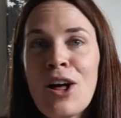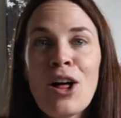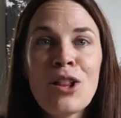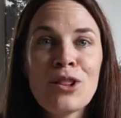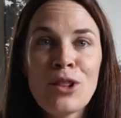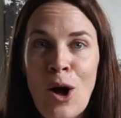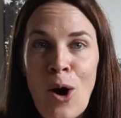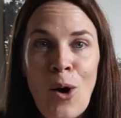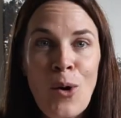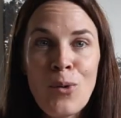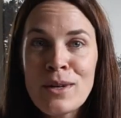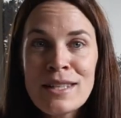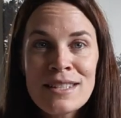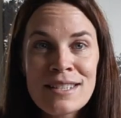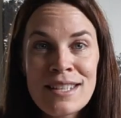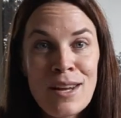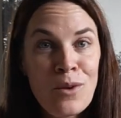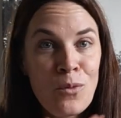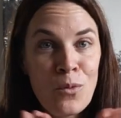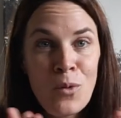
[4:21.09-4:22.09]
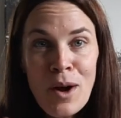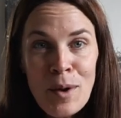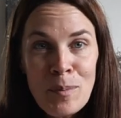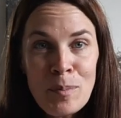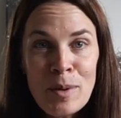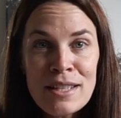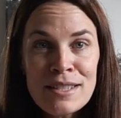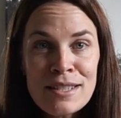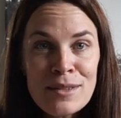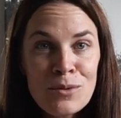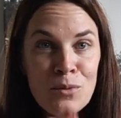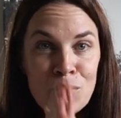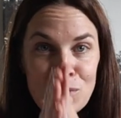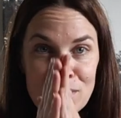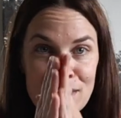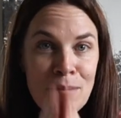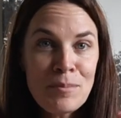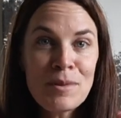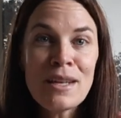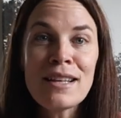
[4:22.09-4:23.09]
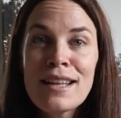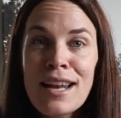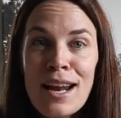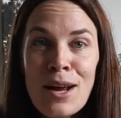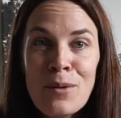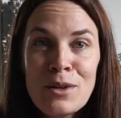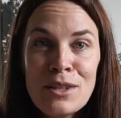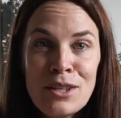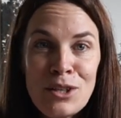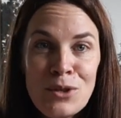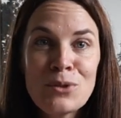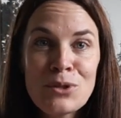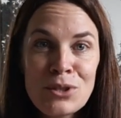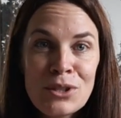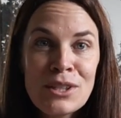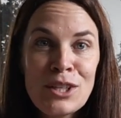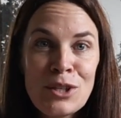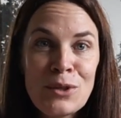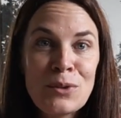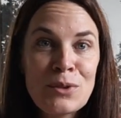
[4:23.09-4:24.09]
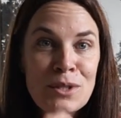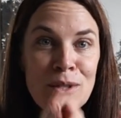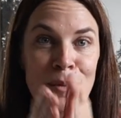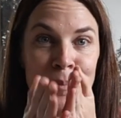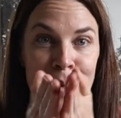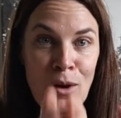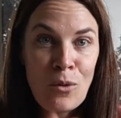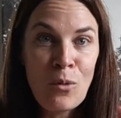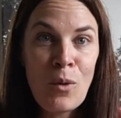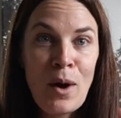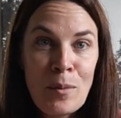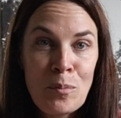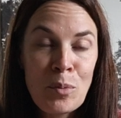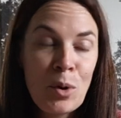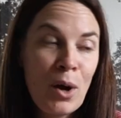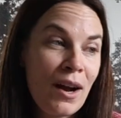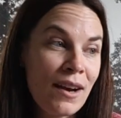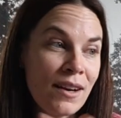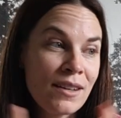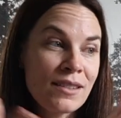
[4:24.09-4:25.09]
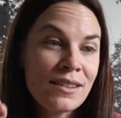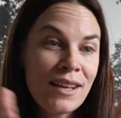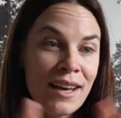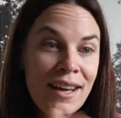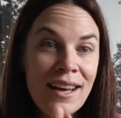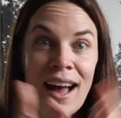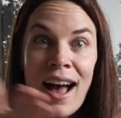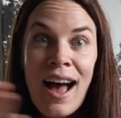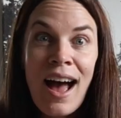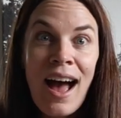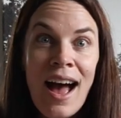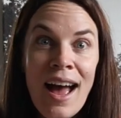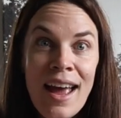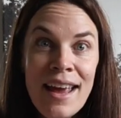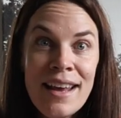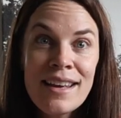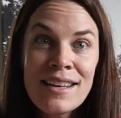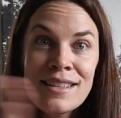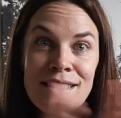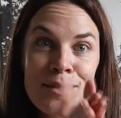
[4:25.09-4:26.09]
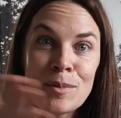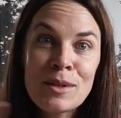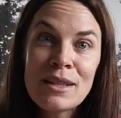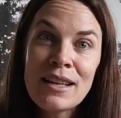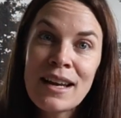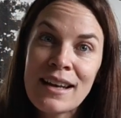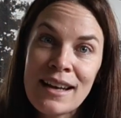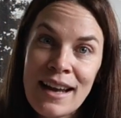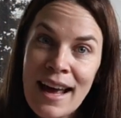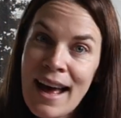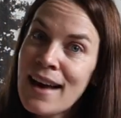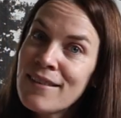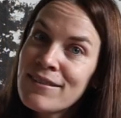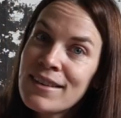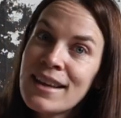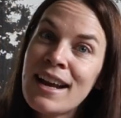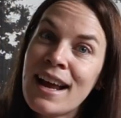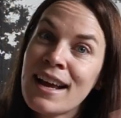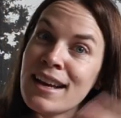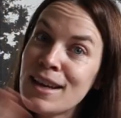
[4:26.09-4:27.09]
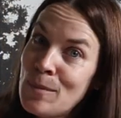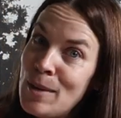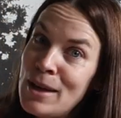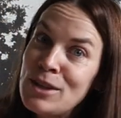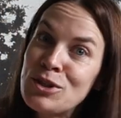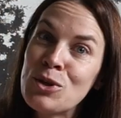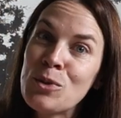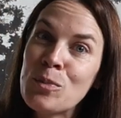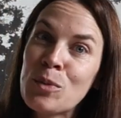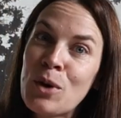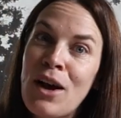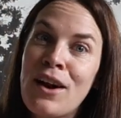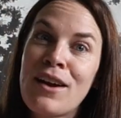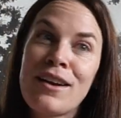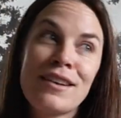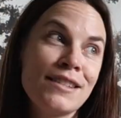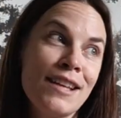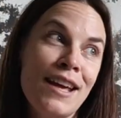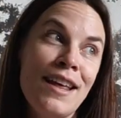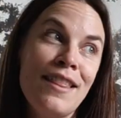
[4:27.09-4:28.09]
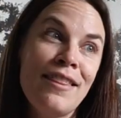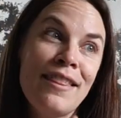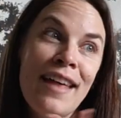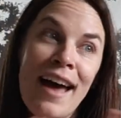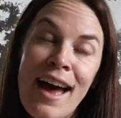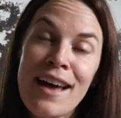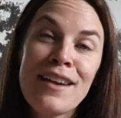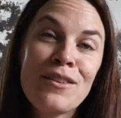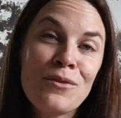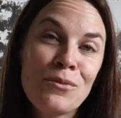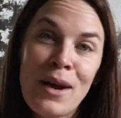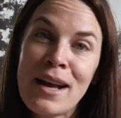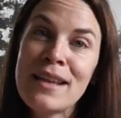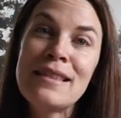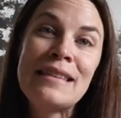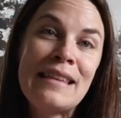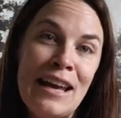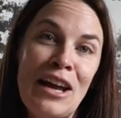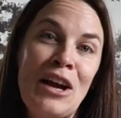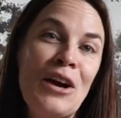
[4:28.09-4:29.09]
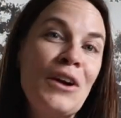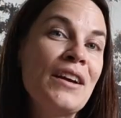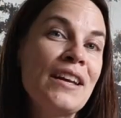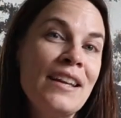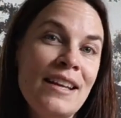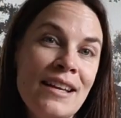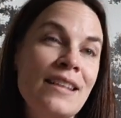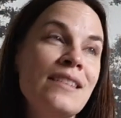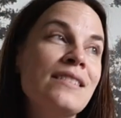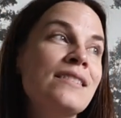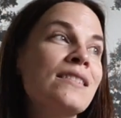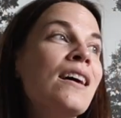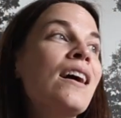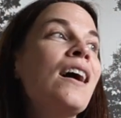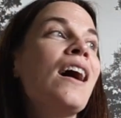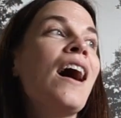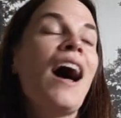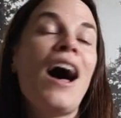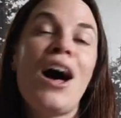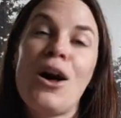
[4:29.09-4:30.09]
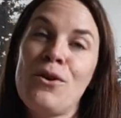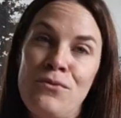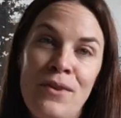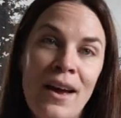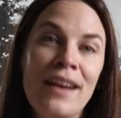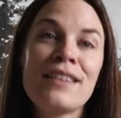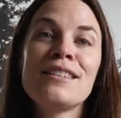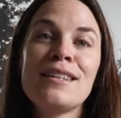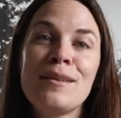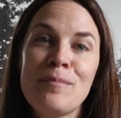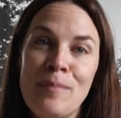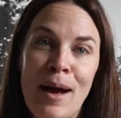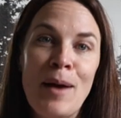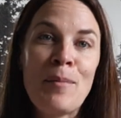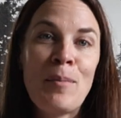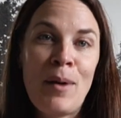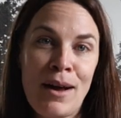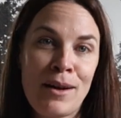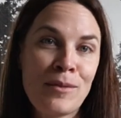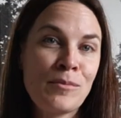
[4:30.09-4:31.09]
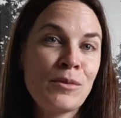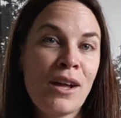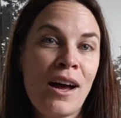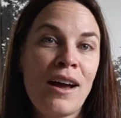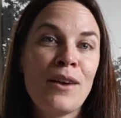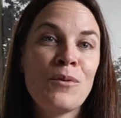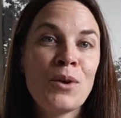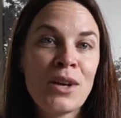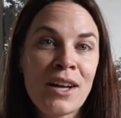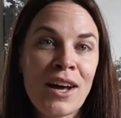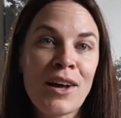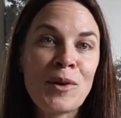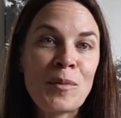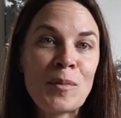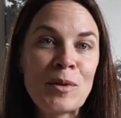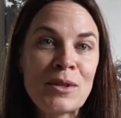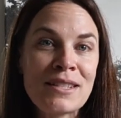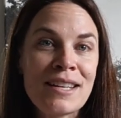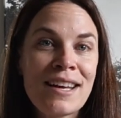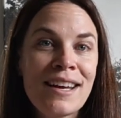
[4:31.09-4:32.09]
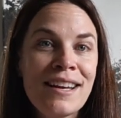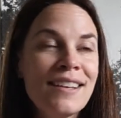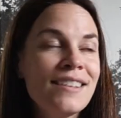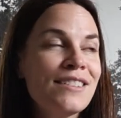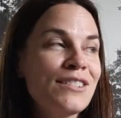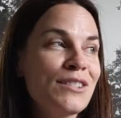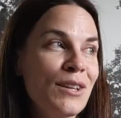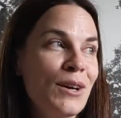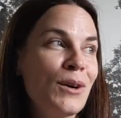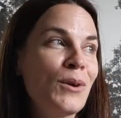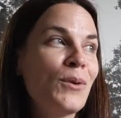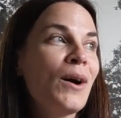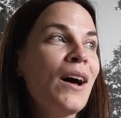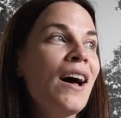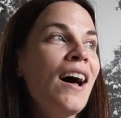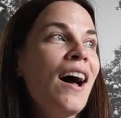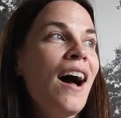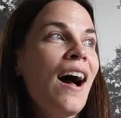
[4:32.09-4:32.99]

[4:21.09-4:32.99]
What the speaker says: alone, it's like one piece, something that I would usually use to make one product, like I can split that in half and I can make 2 products. And that right there is affecting my bottom line 100%. So